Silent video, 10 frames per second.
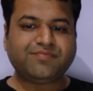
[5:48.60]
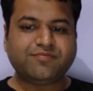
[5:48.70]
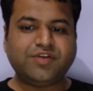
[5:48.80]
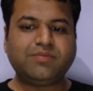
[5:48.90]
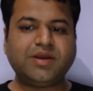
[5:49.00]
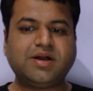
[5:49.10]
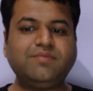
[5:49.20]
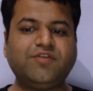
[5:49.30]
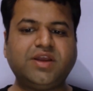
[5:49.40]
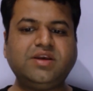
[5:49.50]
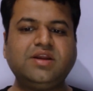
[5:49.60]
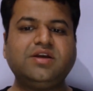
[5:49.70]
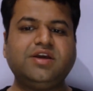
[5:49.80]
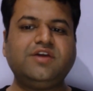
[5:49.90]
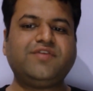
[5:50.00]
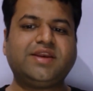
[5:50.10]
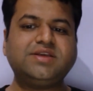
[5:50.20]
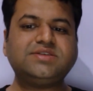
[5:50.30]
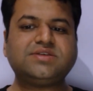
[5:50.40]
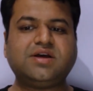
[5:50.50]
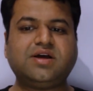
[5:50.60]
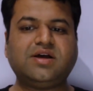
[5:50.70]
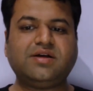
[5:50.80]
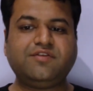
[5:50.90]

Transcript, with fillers: will become one. If n is uh,